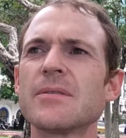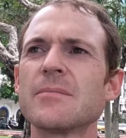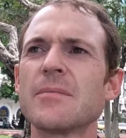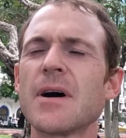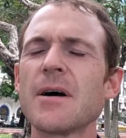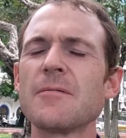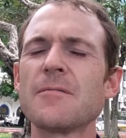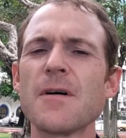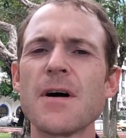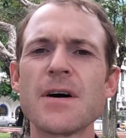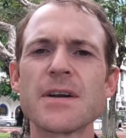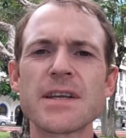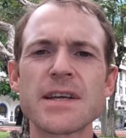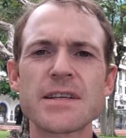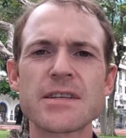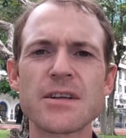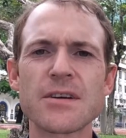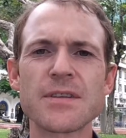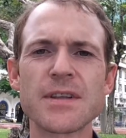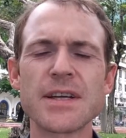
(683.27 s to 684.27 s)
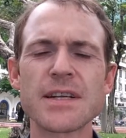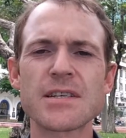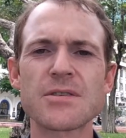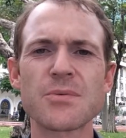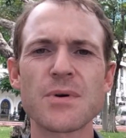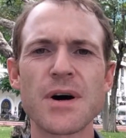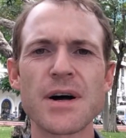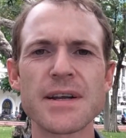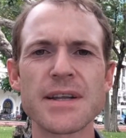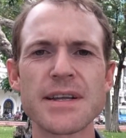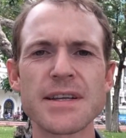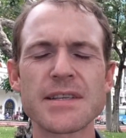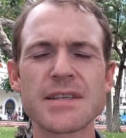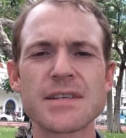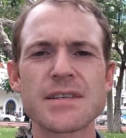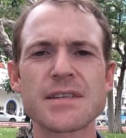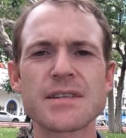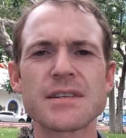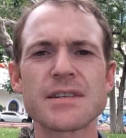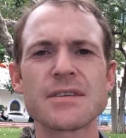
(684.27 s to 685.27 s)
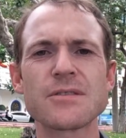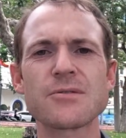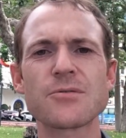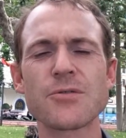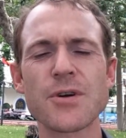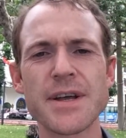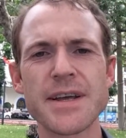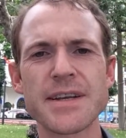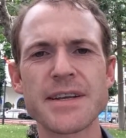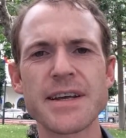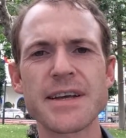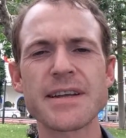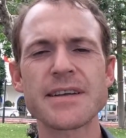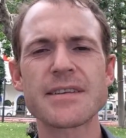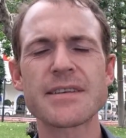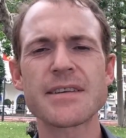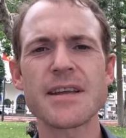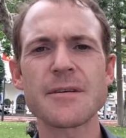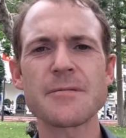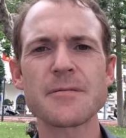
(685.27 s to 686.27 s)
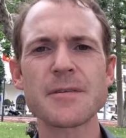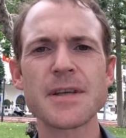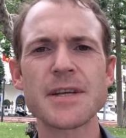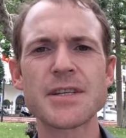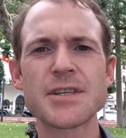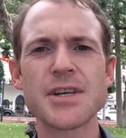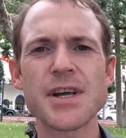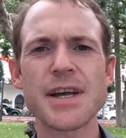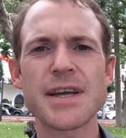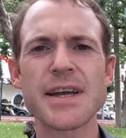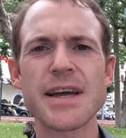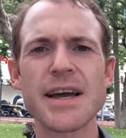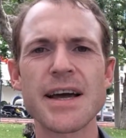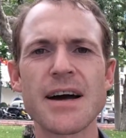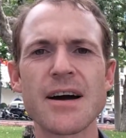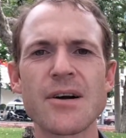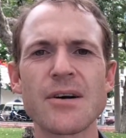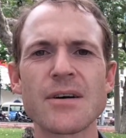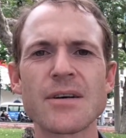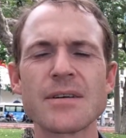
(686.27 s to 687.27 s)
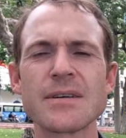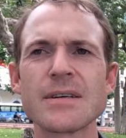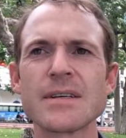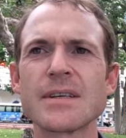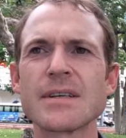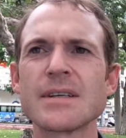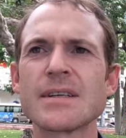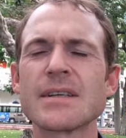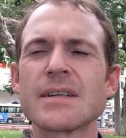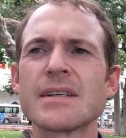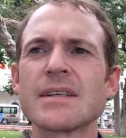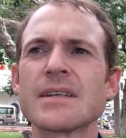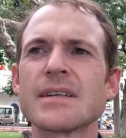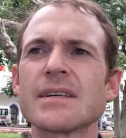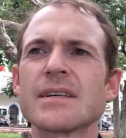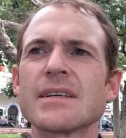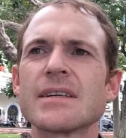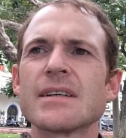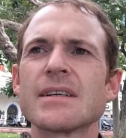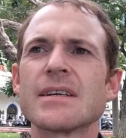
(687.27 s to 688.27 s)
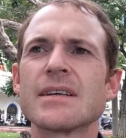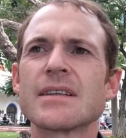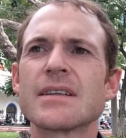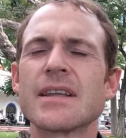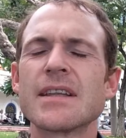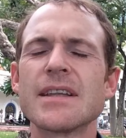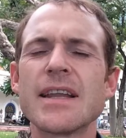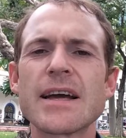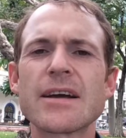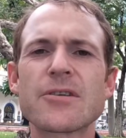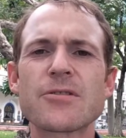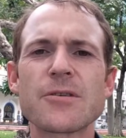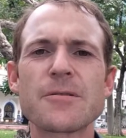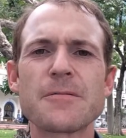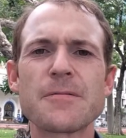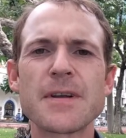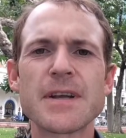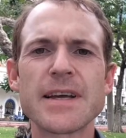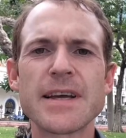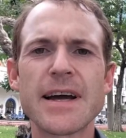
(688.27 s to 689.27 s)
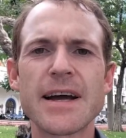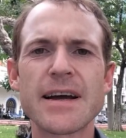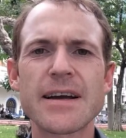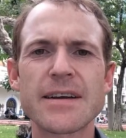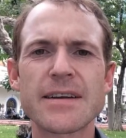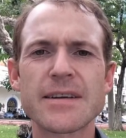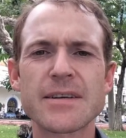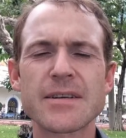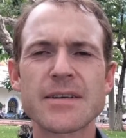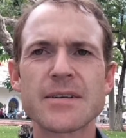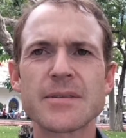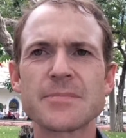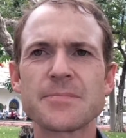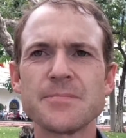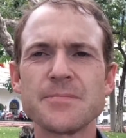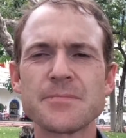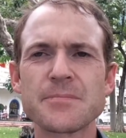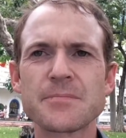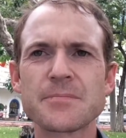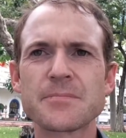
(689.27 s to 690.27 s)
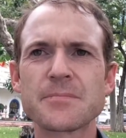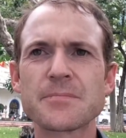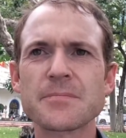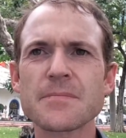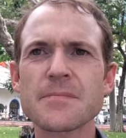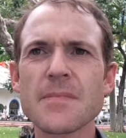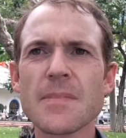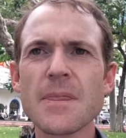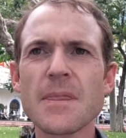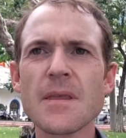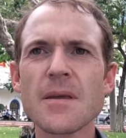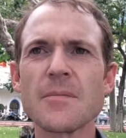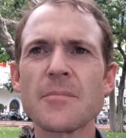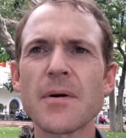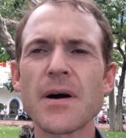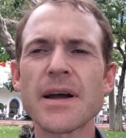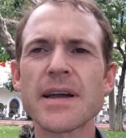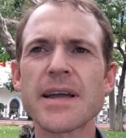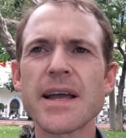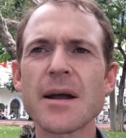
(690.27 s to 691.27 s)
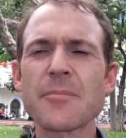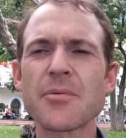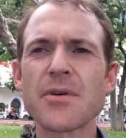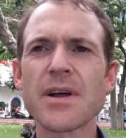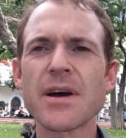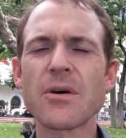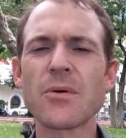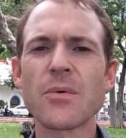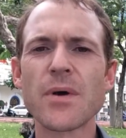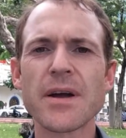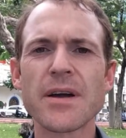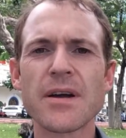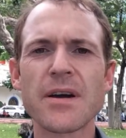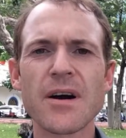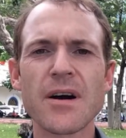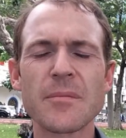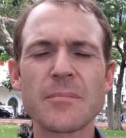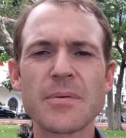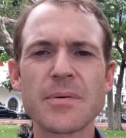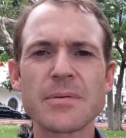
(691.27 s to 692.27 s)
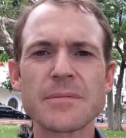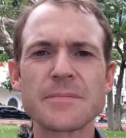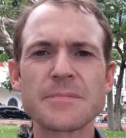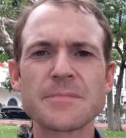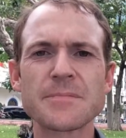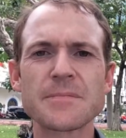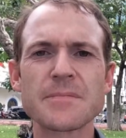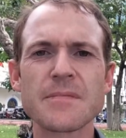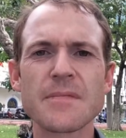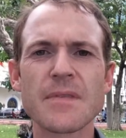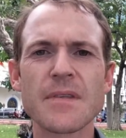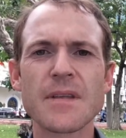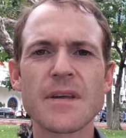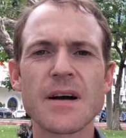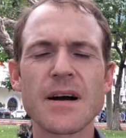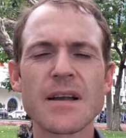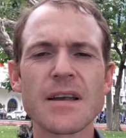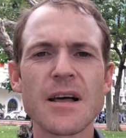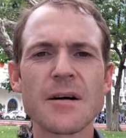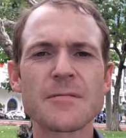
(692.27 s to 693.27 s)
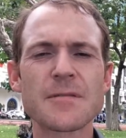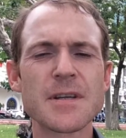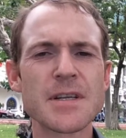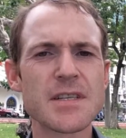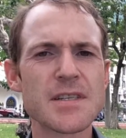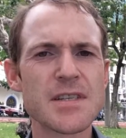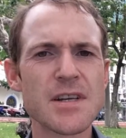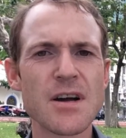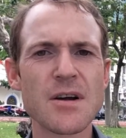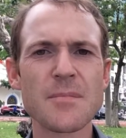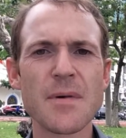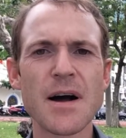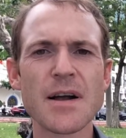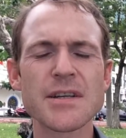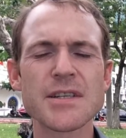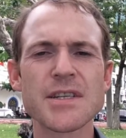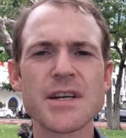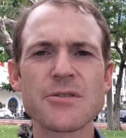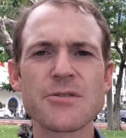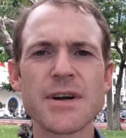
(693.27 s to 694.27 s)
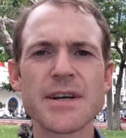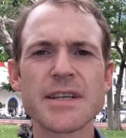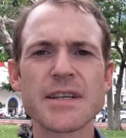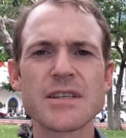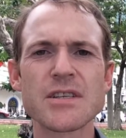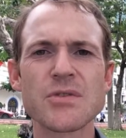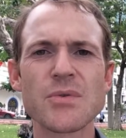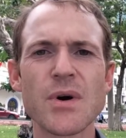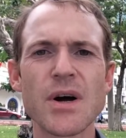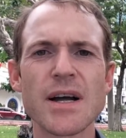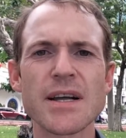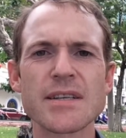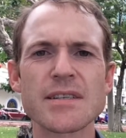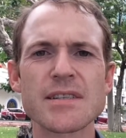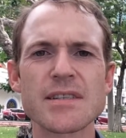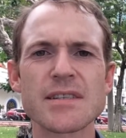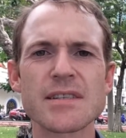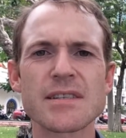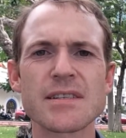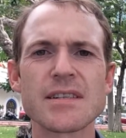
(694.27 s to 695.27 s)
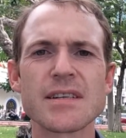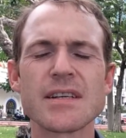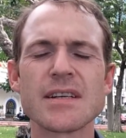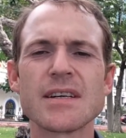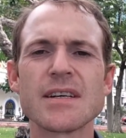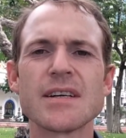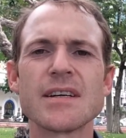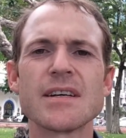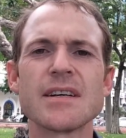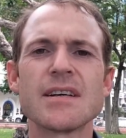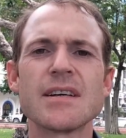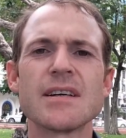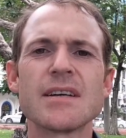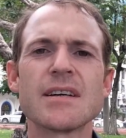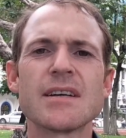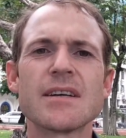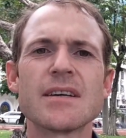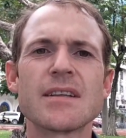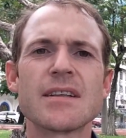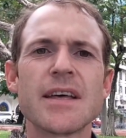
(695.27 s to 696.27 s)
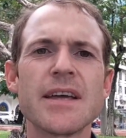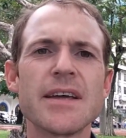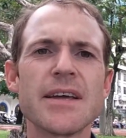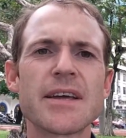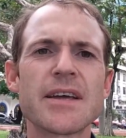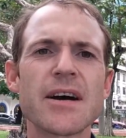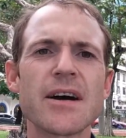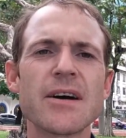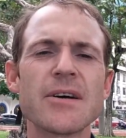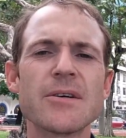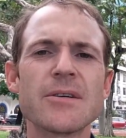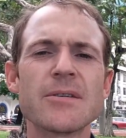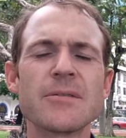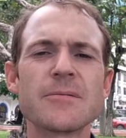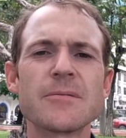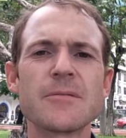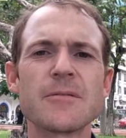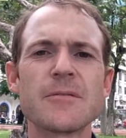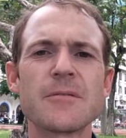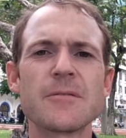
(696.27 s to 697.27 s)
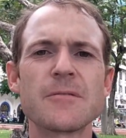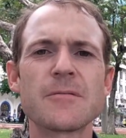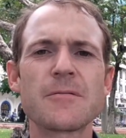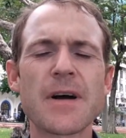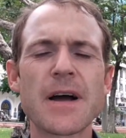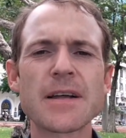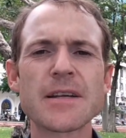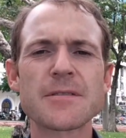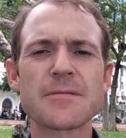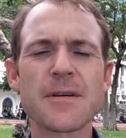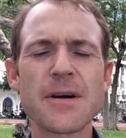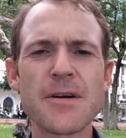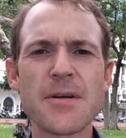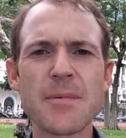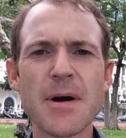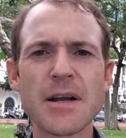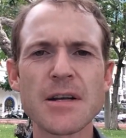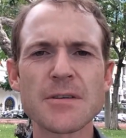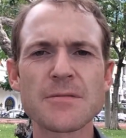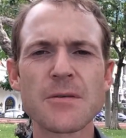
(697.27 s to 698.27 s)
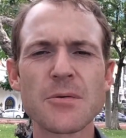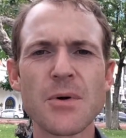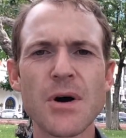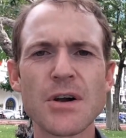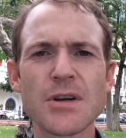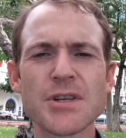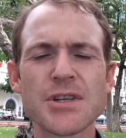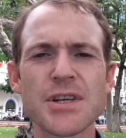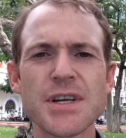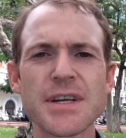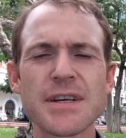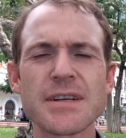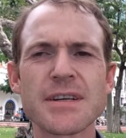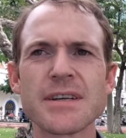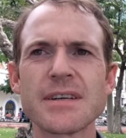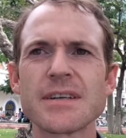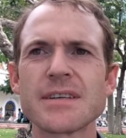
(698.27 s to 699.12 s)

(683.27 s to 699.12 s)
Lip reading: my verdict on this one is, read it, definitely check it out. The Necrophiliac by Gabrielle Wittkop. I loved it so much I read it twice. There you go. Thanks very much for watching.